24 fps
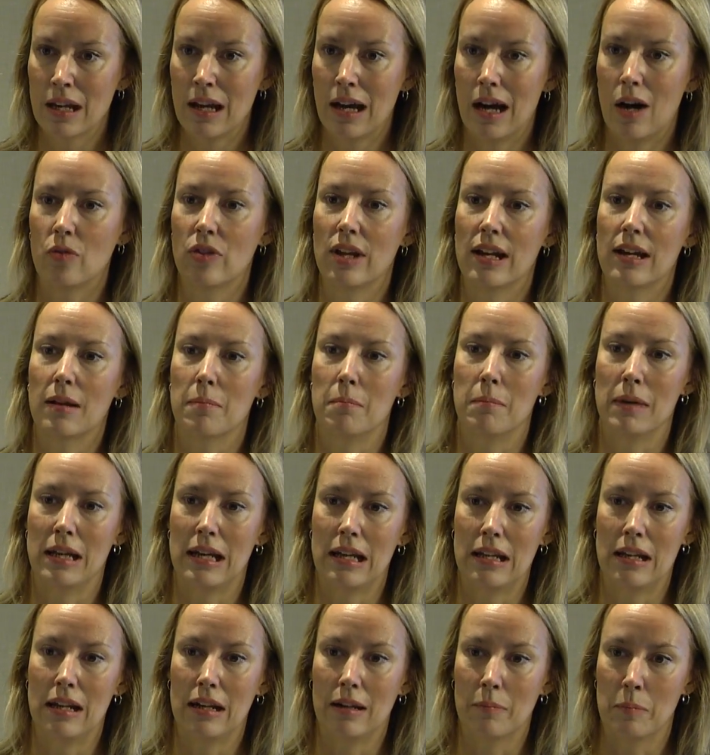how they can
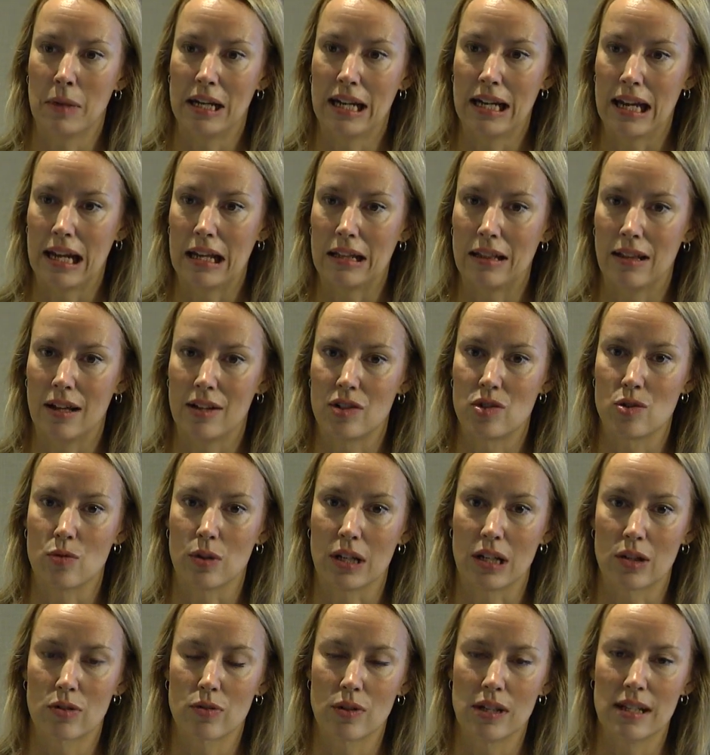mitigate that to
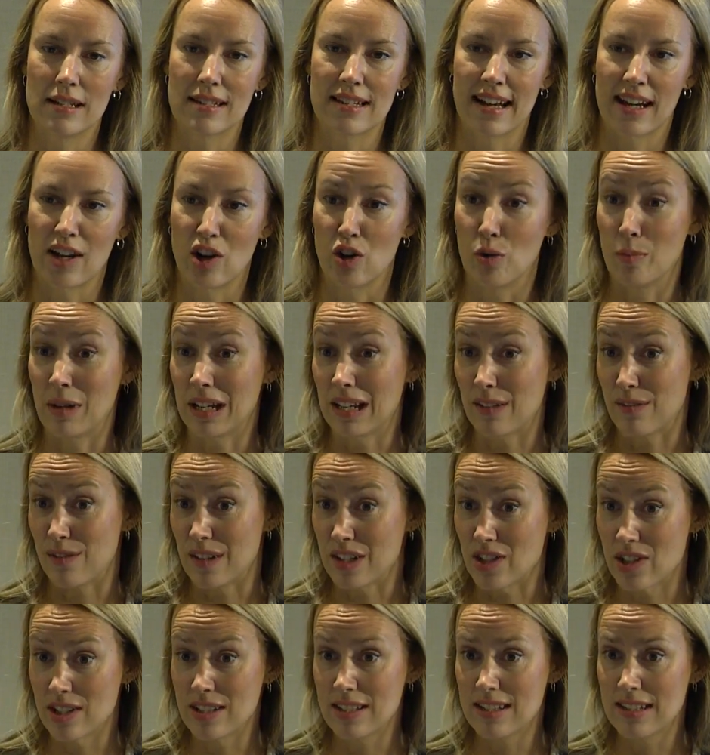increase economic
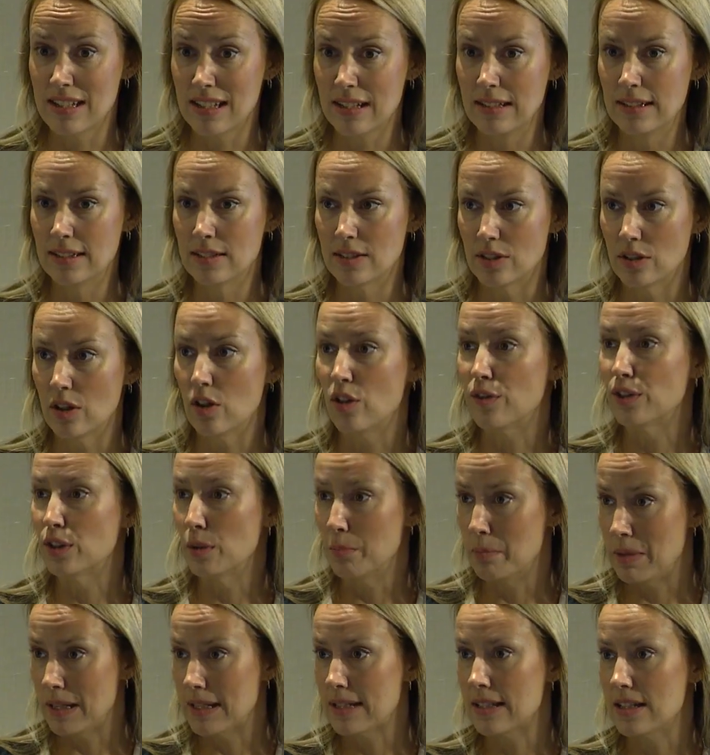efficiency of
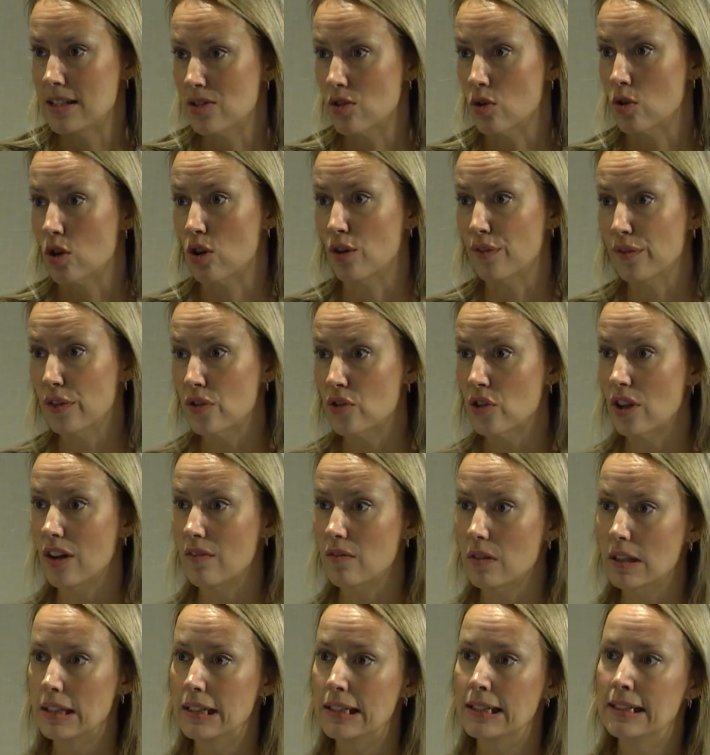the business or of the
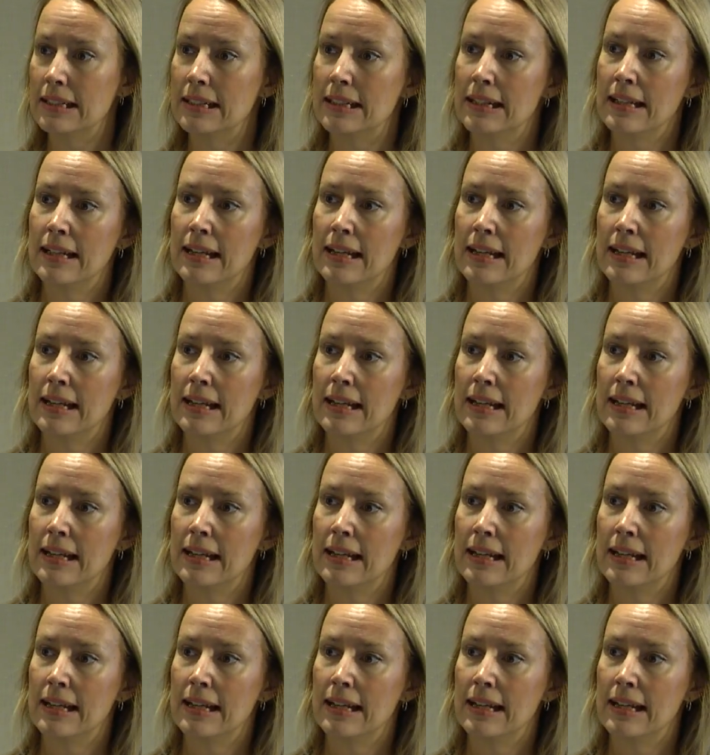sovereign,